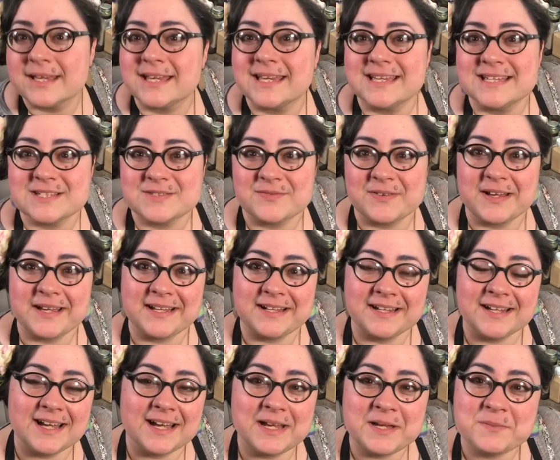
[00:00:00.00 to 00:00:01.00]
is fine.
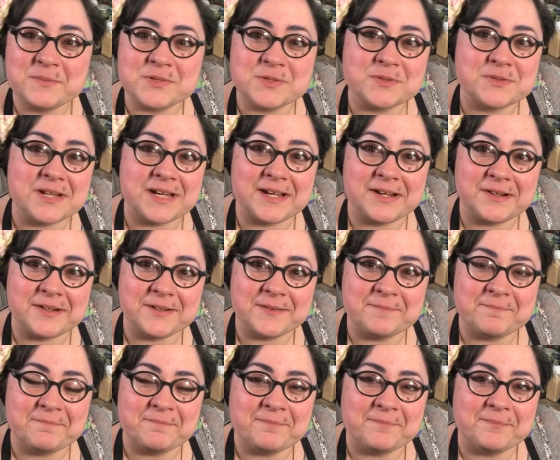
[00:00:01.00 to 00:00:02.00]
I am so tired
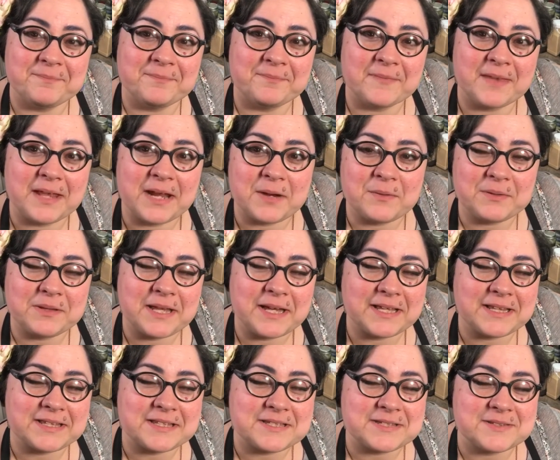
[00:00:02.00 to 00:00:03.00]
and I would
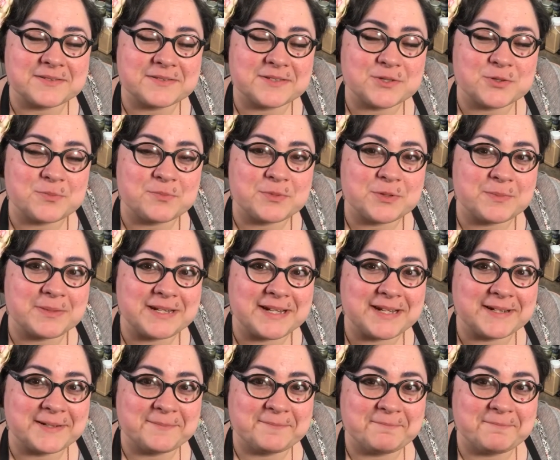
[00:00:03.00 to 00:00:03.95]
like this soup to be done.